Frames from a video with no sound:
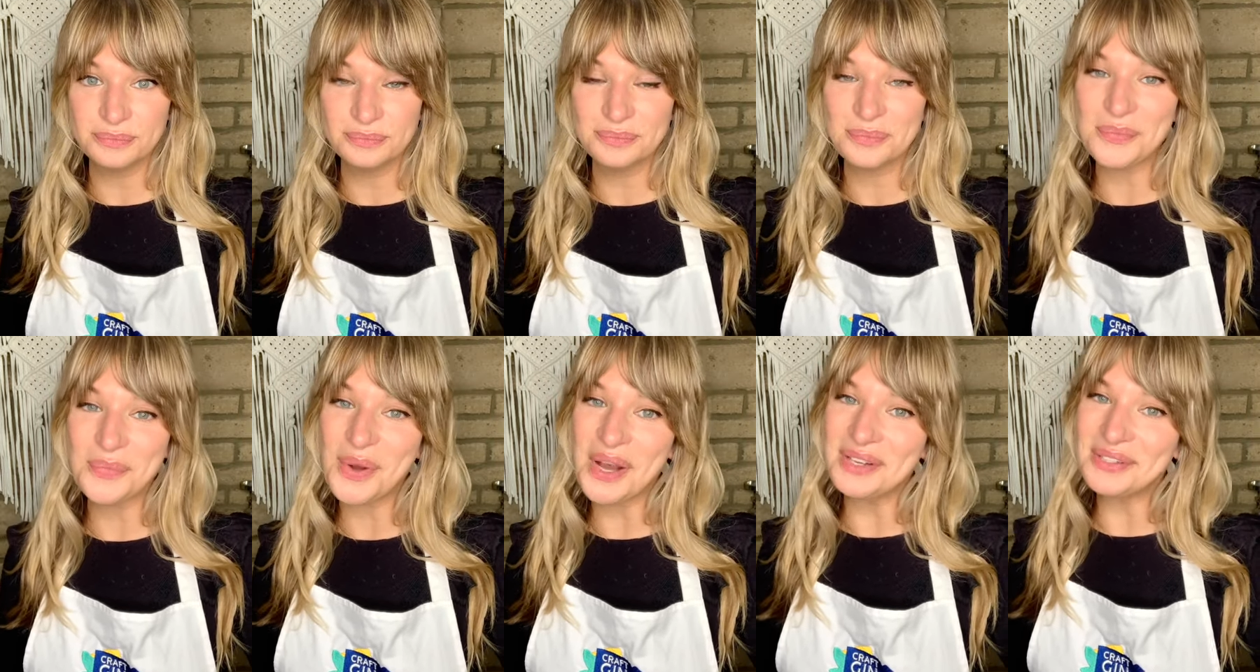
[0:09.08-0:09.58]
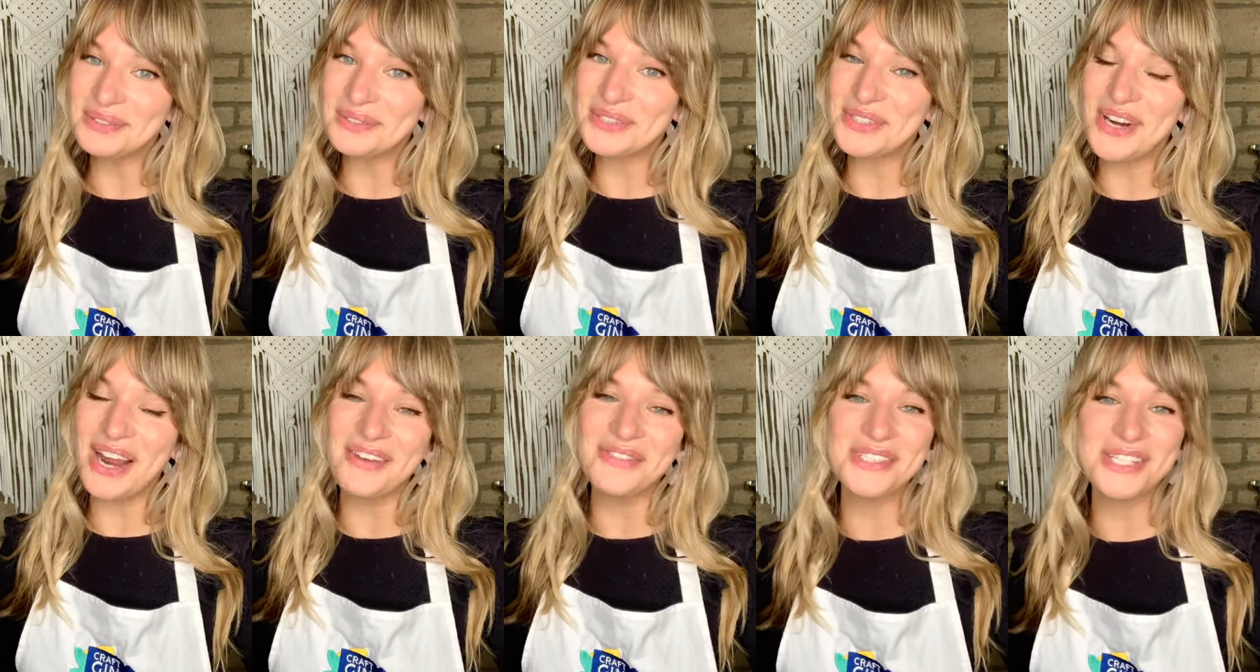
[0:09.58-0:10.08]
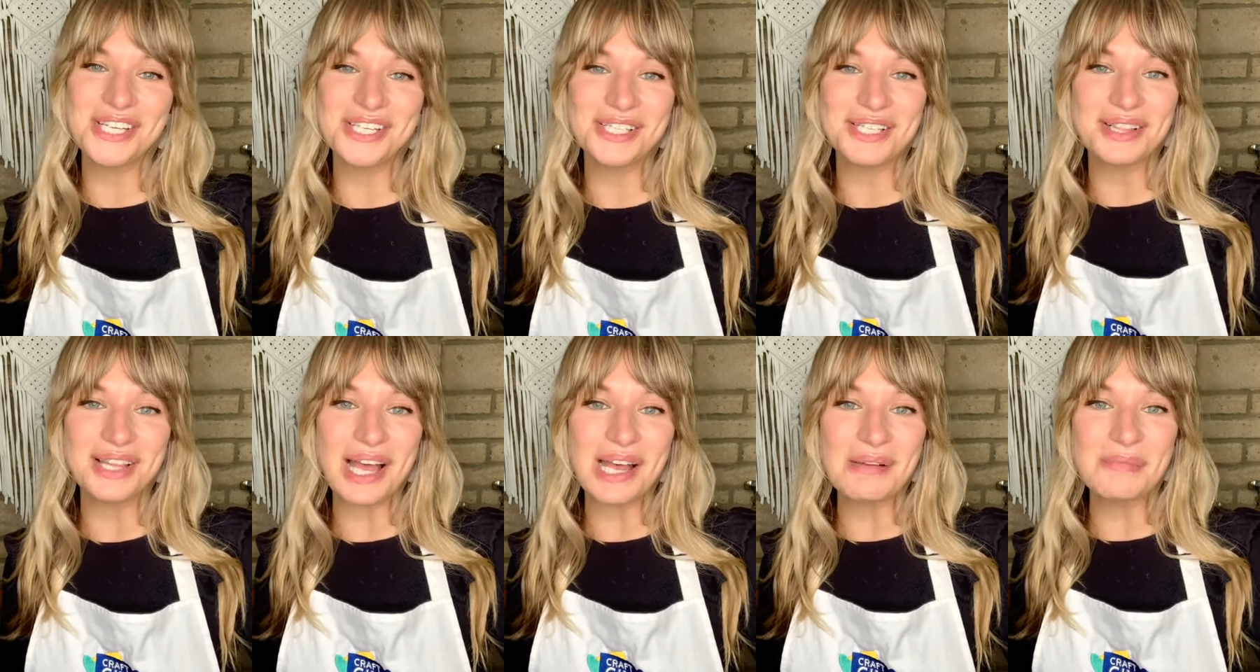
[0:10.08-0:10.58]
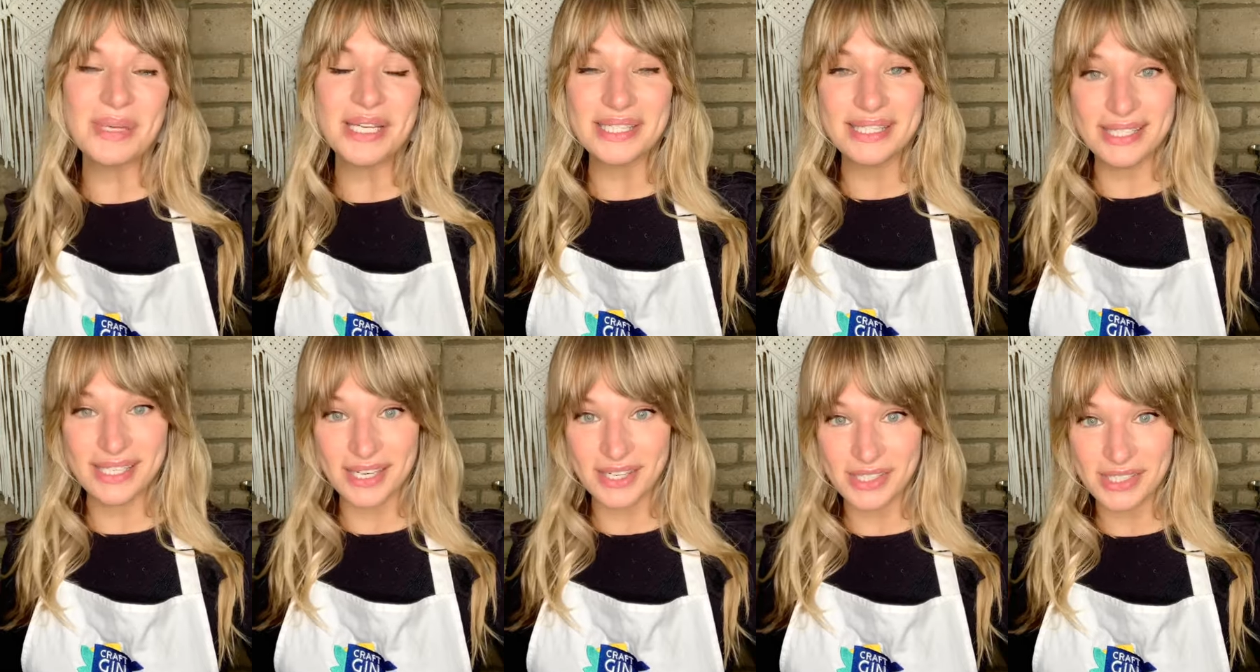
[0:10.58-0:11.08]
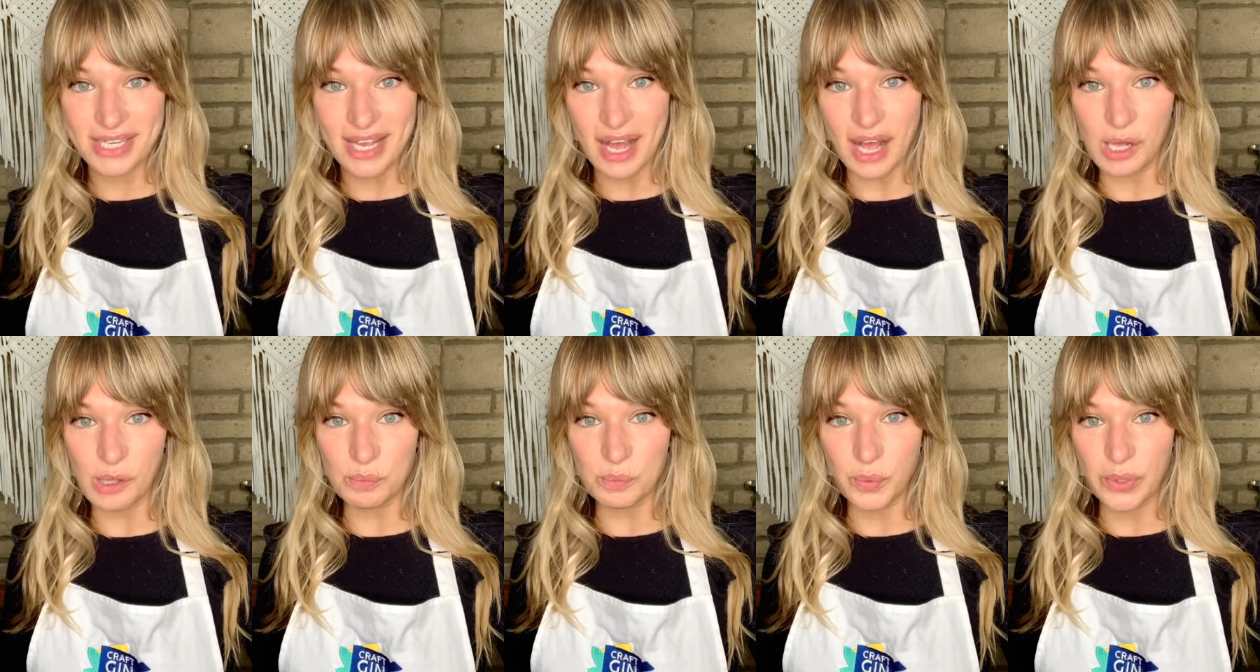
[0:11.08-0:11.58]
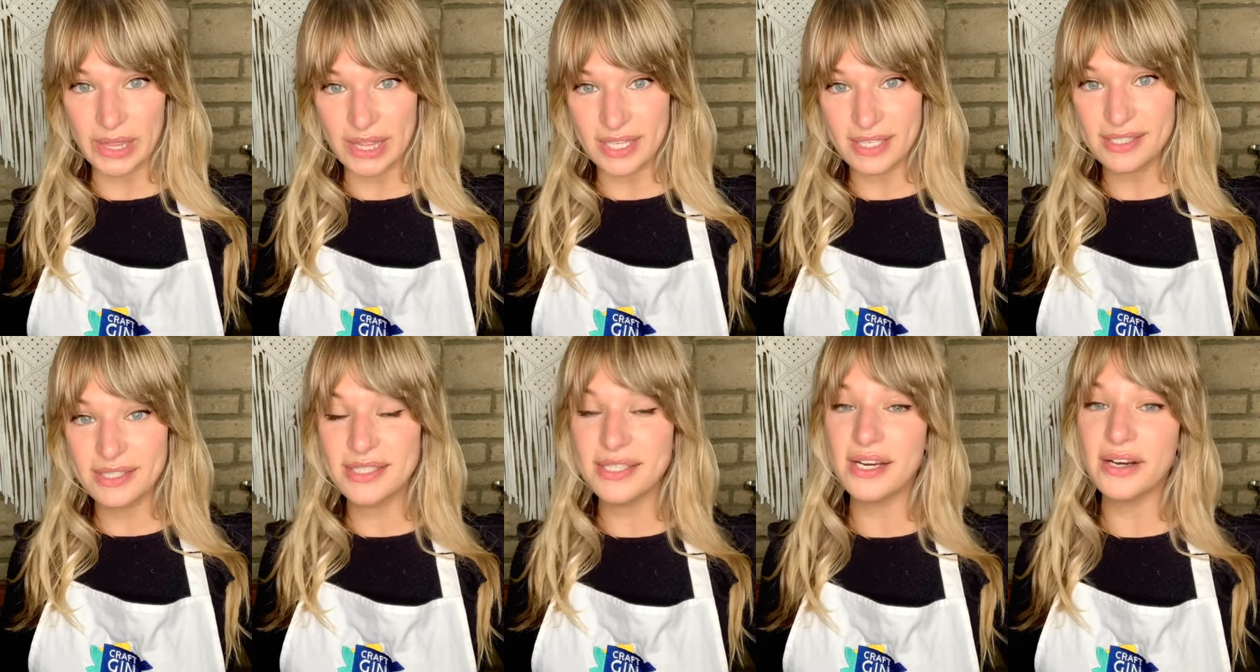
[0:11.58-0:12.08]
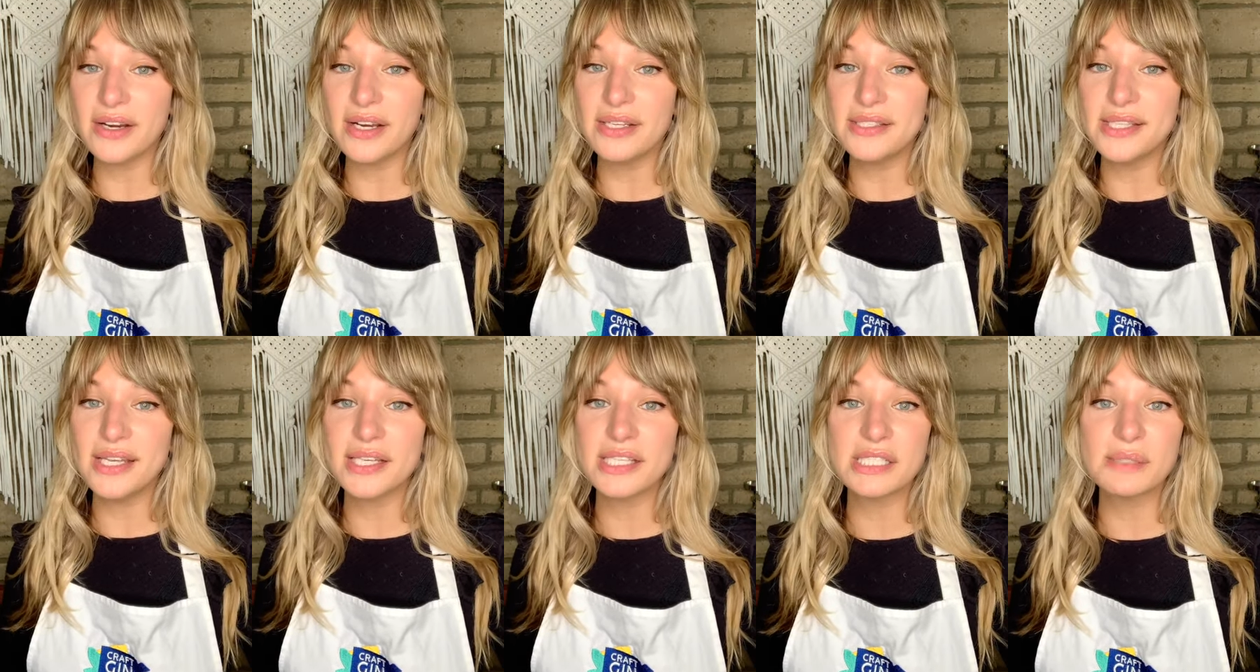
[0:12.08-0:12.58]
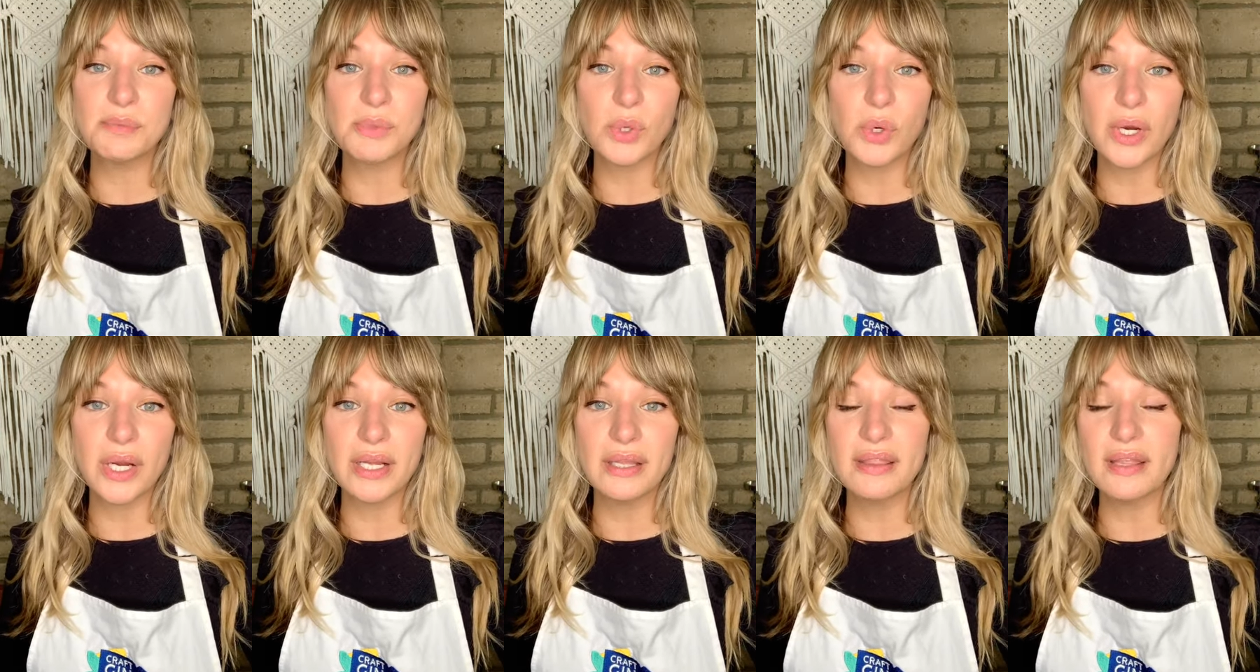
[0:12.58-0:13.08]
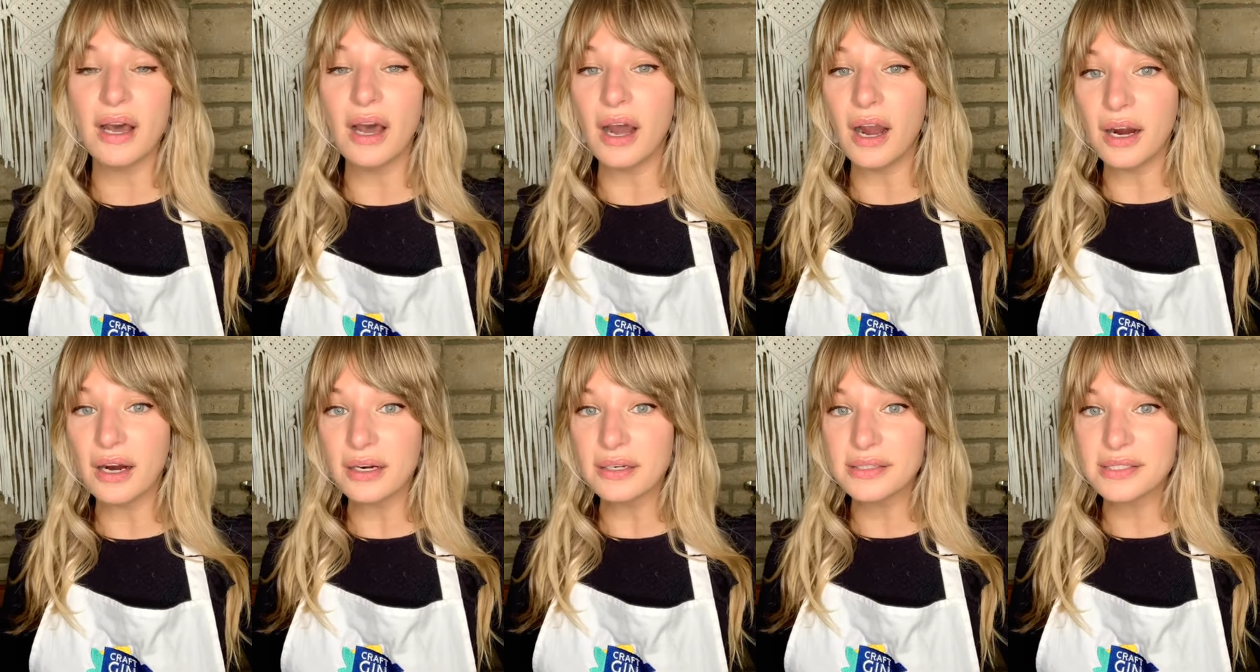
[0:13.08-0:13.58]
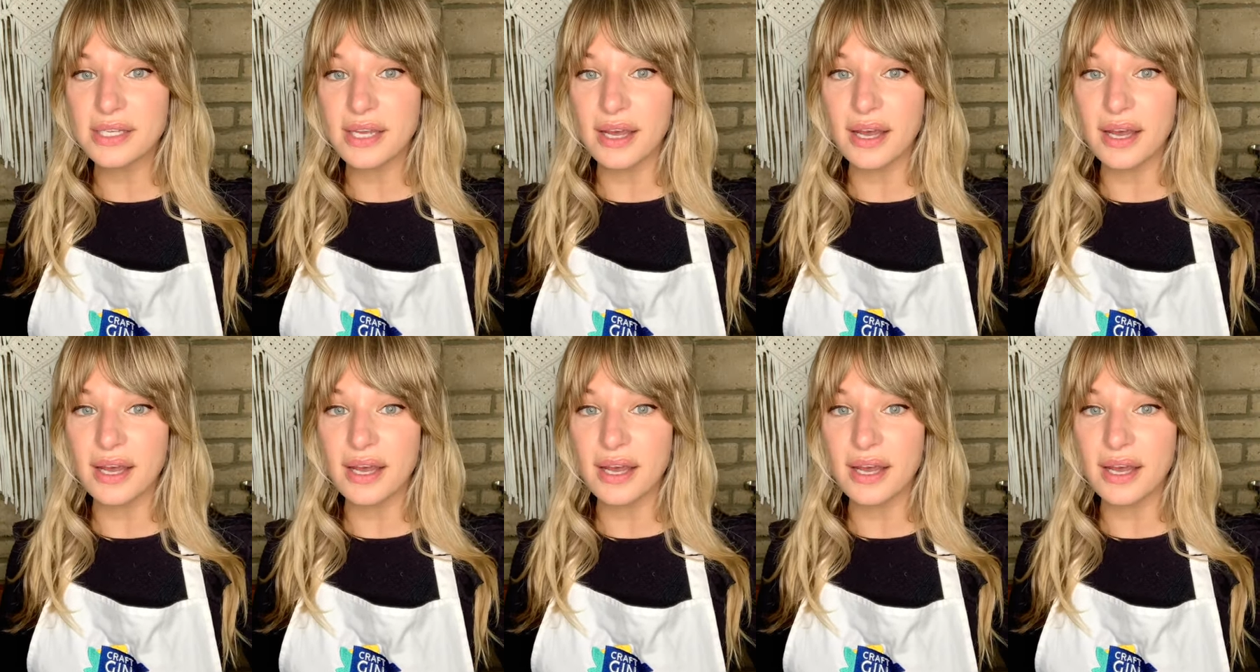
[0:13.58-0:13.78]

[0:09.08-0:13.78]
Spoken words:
Well, Craft Gin Club is here to help with this series exploring the art